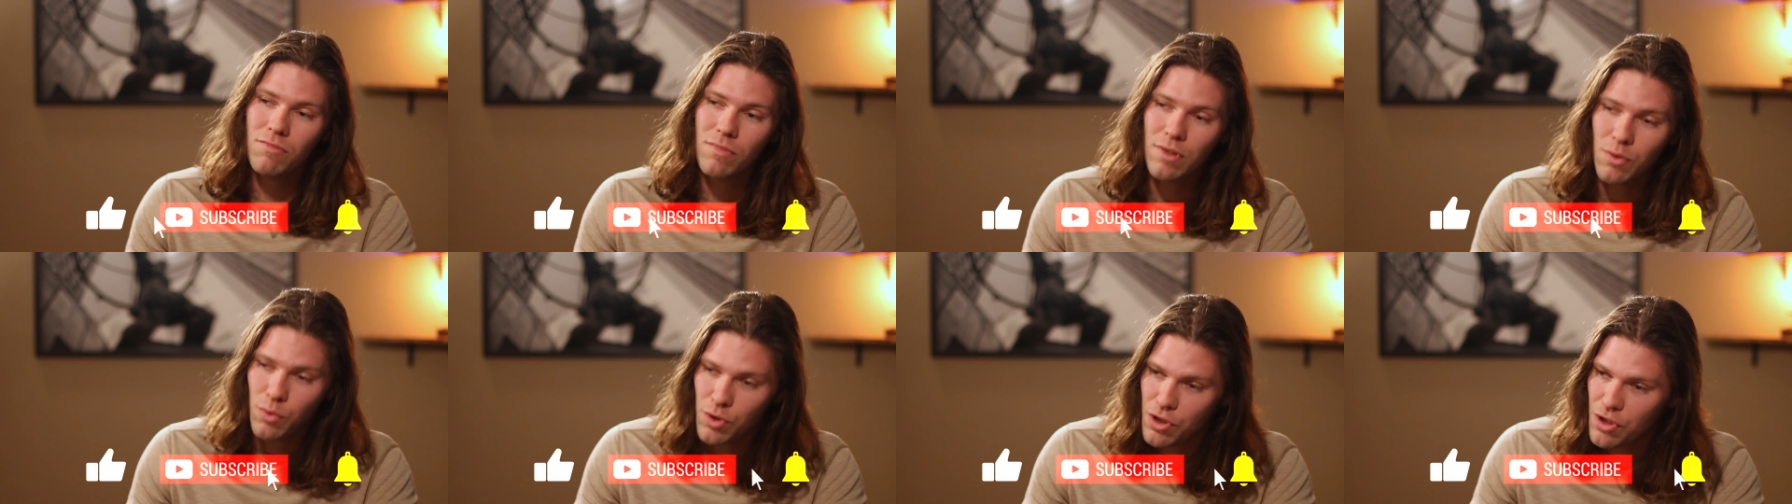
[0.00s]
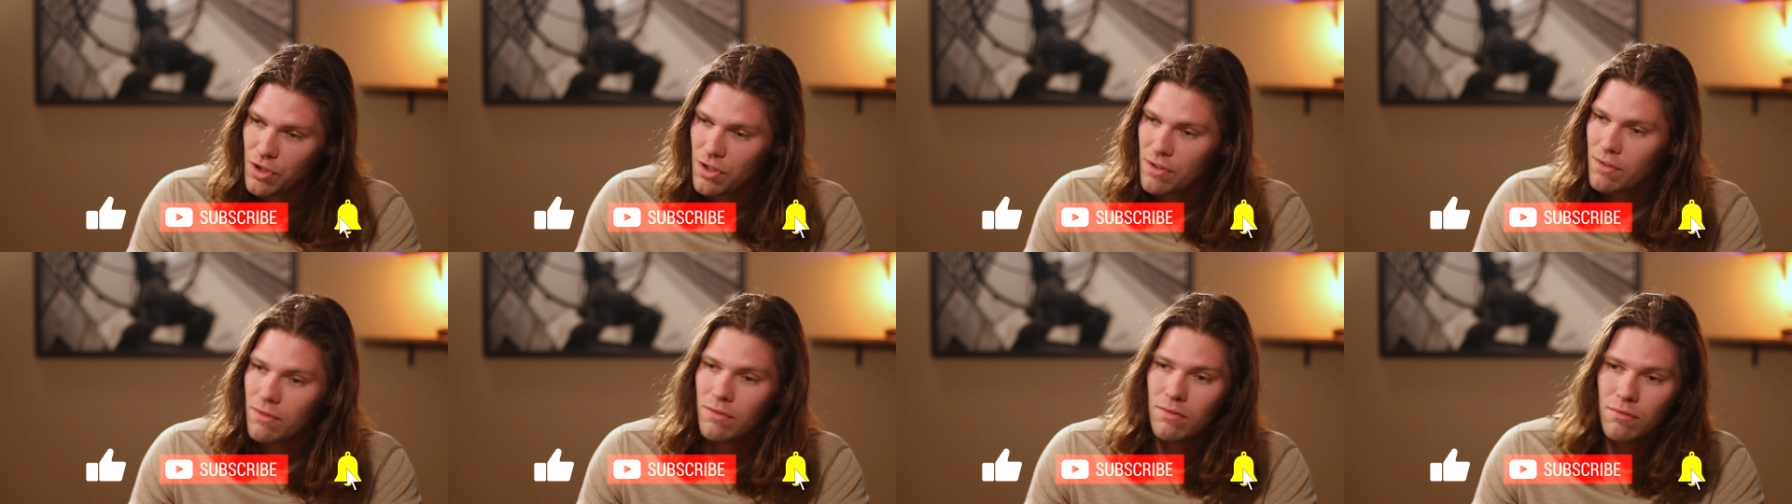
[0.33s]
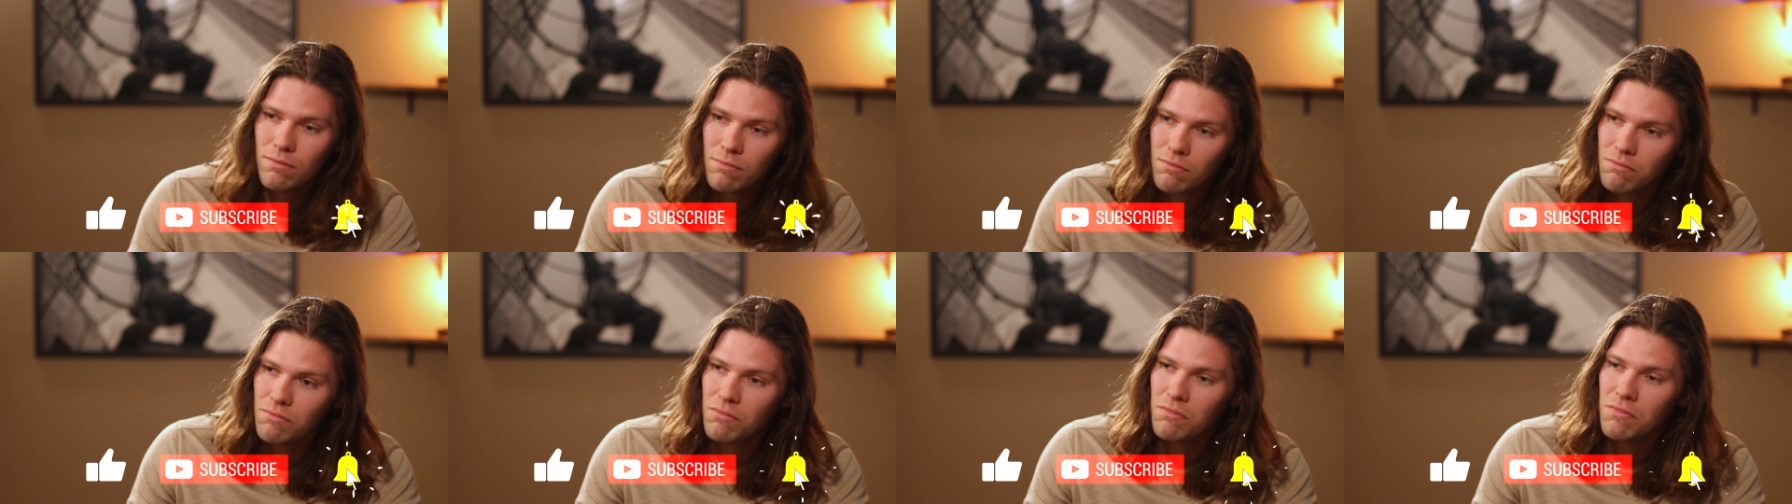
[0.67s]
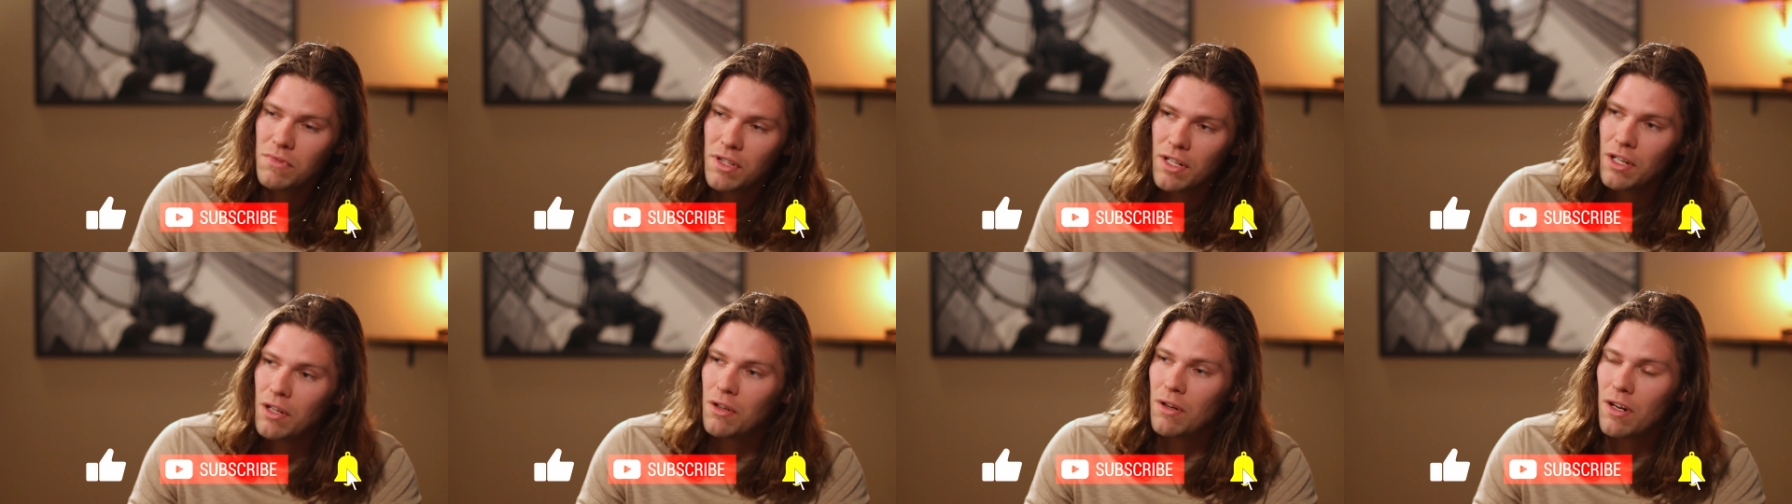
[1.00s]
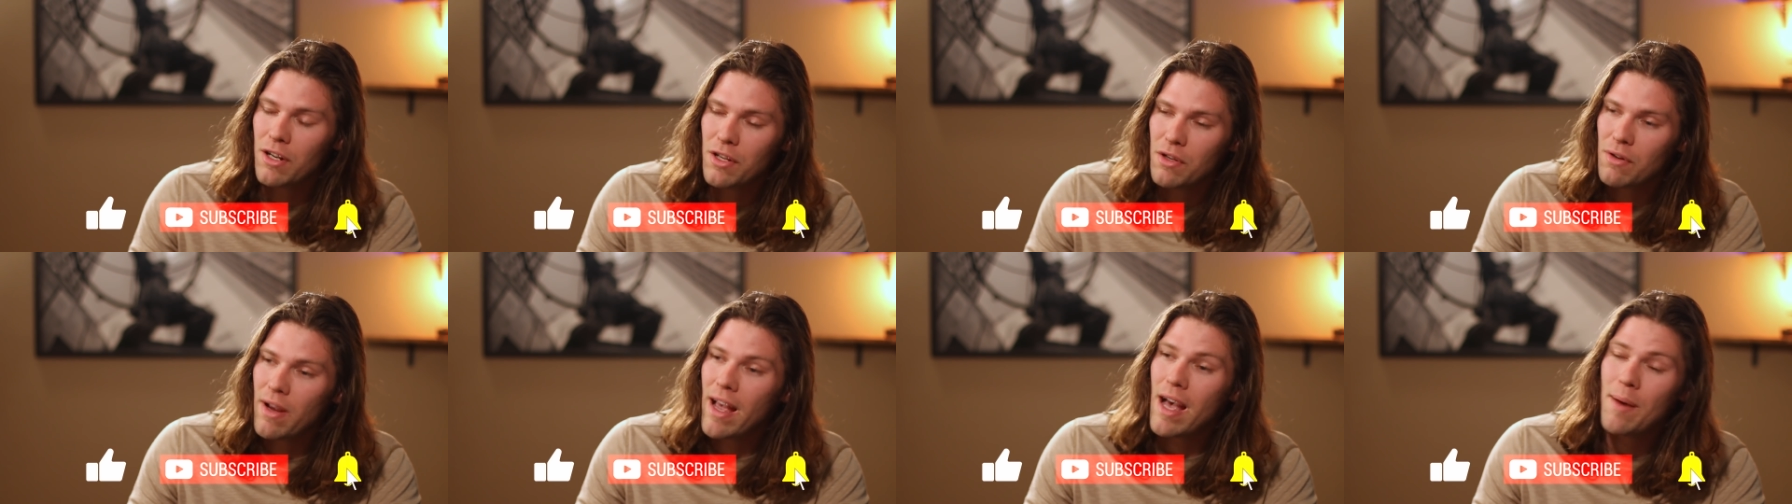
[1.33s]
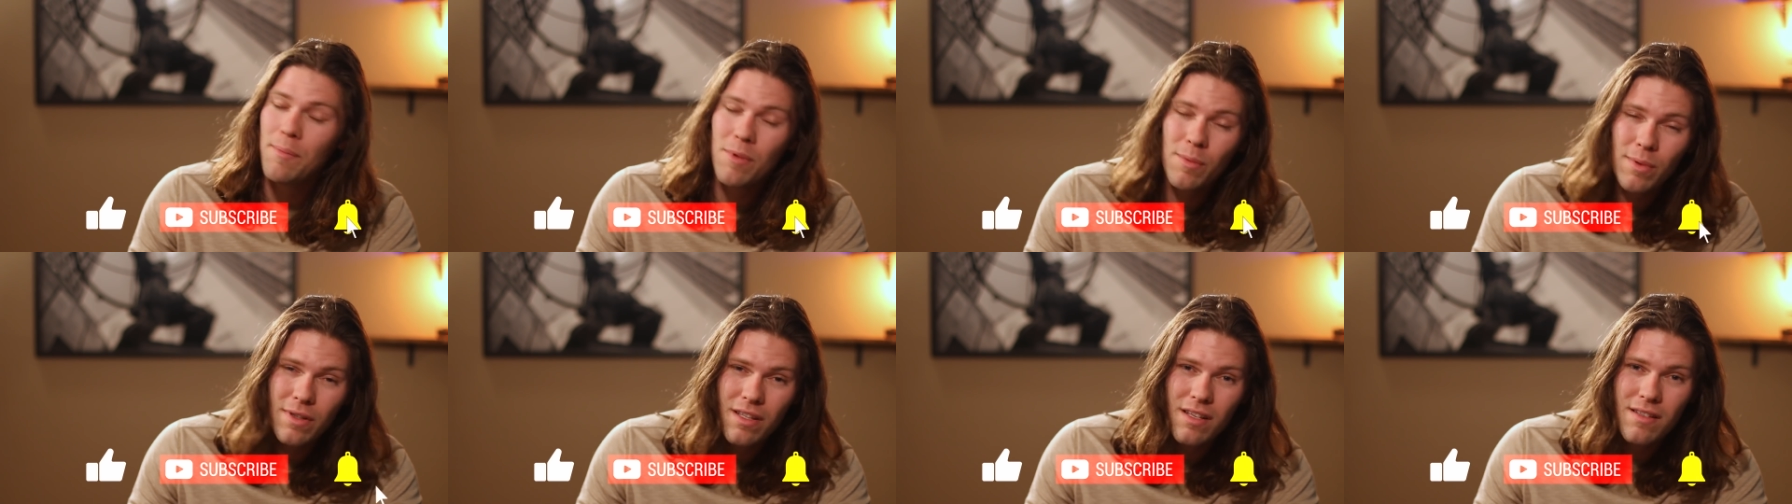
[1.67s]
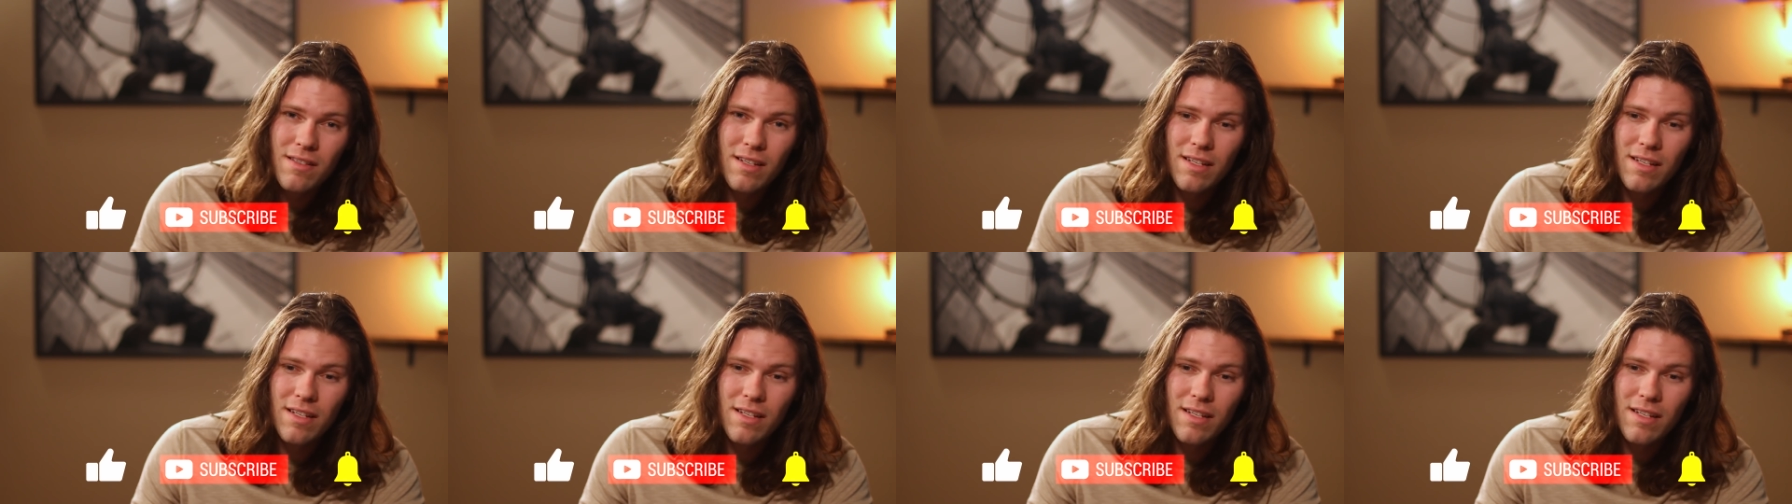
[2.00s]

Would you, are you happy about the